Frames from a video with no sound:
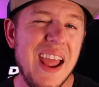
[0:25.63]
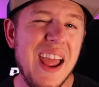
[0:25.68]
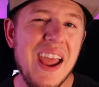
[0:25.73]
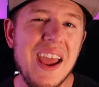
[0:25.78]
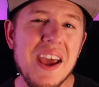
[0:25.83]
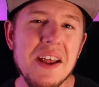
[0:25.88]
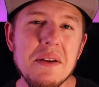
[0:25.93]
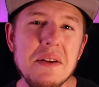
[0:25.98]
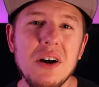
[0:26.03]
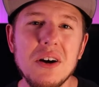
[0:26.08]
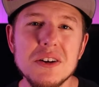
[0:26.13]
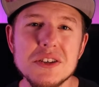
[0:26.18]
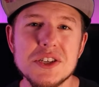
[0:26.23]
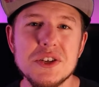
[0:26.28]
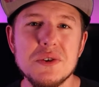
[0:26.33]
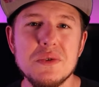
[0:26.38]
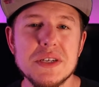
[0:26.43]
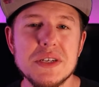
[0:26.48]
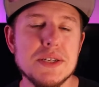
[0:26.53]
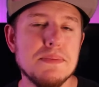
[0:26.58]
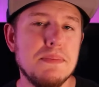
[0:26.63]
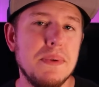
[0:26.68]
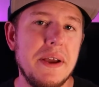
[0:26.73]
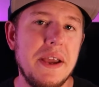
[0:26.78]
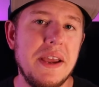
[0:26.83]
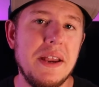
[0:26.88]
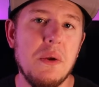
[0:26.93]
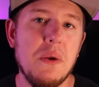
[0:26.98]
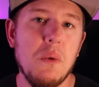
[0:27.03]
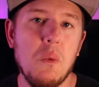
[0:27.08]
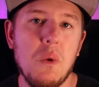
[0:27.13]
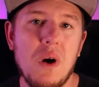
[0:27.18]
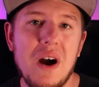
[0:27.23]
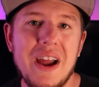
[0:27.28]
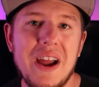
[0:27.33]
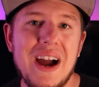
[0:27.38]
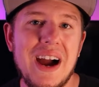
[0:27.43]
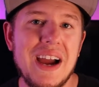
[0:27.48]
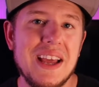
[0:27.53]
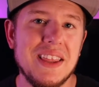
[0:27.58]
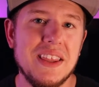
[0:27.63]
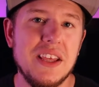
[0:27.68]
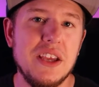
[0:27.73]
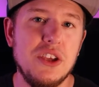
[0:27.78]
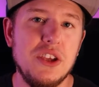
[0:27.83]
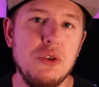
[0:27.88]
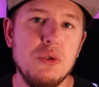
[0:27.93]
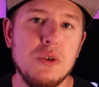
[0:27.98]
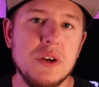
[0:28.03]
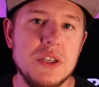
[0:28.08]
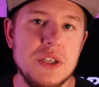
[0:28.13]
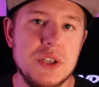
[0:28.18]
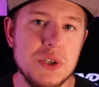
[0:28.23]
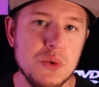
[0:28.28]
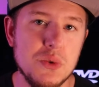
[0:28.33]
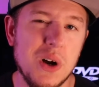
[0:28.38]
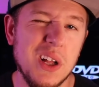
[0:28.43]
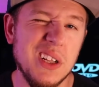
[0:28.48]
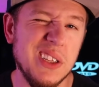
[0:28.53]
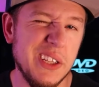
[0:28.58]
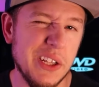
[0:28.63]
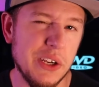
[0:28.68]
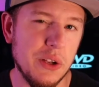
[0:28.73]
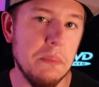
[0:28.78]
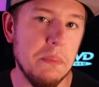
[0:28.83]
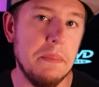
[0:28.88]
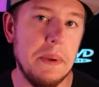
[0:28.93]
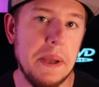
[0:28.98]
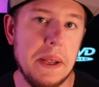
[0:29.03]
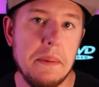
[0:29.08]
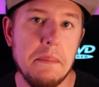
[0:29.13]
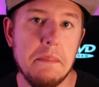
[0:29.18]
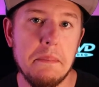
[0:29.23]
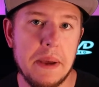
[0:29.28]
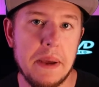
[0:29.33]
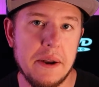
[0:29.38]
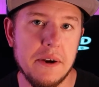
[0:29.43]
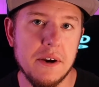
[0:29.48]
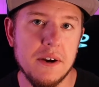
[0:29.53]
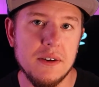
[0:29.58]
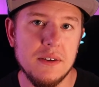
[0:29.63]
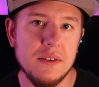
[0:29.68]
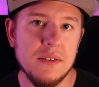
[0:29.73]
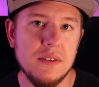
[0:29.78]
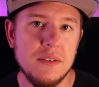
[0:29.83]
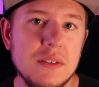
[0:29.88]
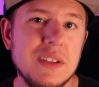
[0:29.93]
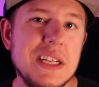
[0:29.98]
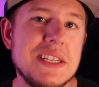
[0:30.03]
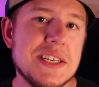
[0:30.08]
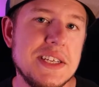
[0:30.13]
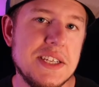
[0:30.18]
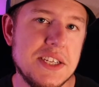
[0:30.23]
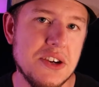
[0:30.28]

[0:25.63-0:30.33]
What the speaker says: and also explain why I think you could do a little bit better. Let's get